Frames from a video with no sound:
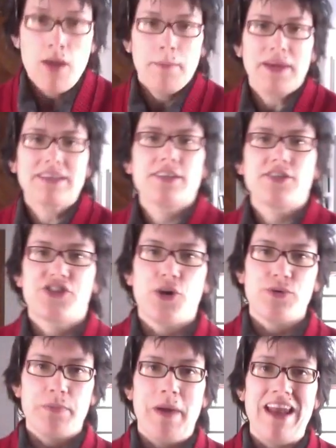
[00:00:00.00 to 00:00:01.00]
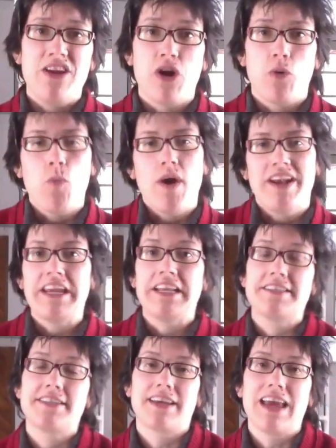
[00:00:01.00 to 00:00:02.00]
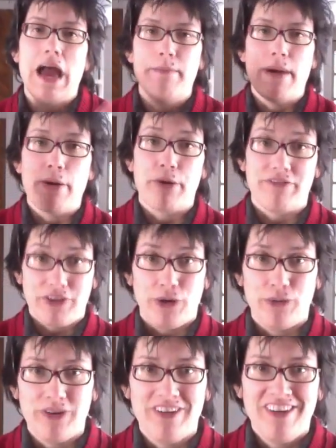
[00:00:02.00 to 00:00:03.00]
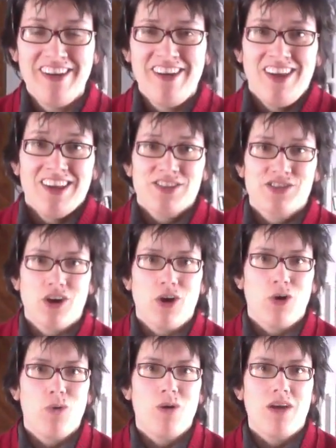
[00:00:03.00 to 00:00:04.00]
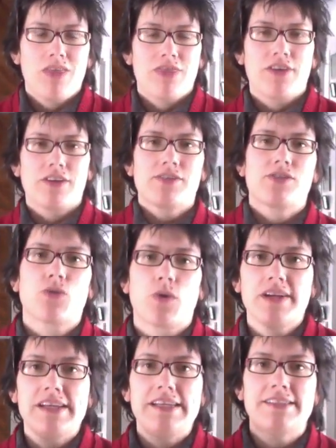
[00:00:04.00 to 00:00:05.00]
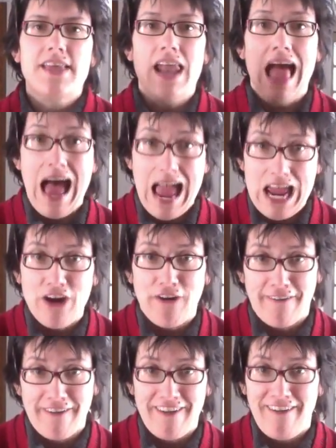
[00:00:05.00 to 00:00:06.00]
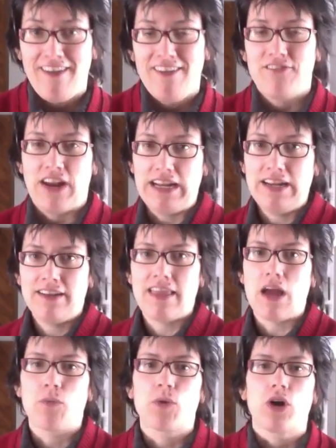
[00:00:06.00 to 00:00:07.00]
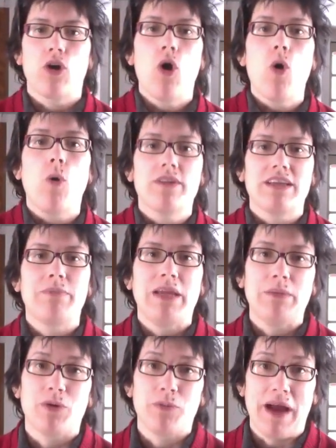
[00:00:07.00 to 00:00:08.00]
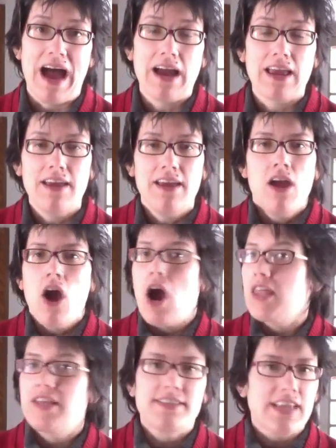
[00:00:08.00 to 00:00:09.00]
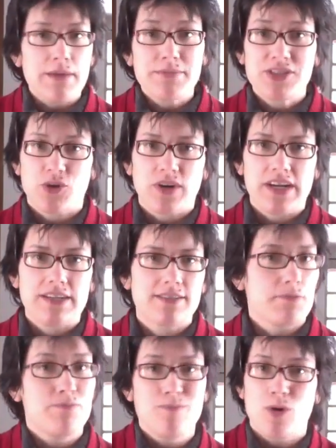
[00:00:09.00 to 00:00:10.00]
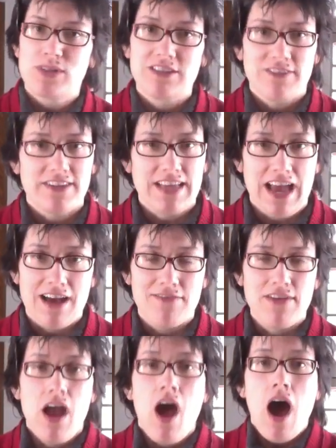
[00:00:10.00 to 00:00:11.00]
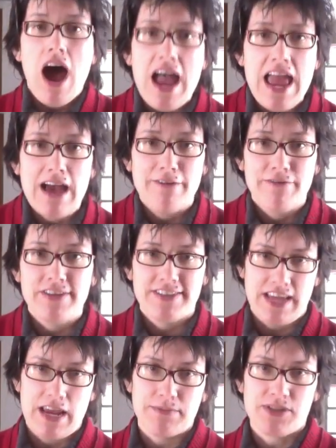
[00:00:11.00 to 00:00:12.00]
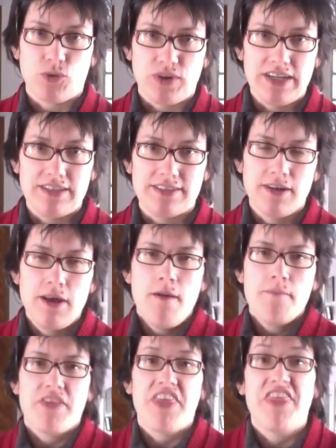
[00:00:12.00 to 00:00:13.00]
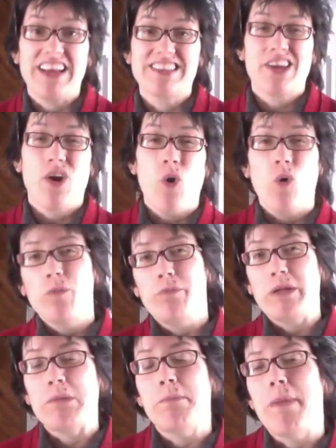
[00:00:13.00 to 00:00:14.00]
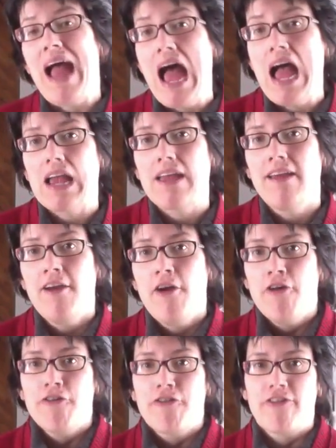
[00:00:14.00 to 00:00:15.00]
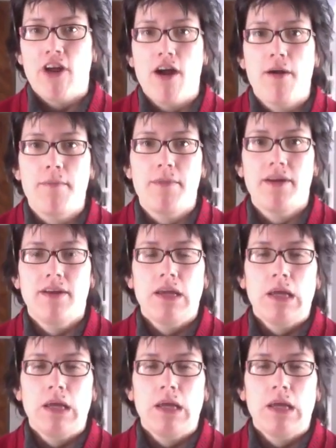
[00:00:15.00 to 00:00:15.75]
because it's so dependent on what needs to come out of you. So the stories that I heard, right, that were holding people back are the same stories most of us have. I have the same stories. The things that hold me back from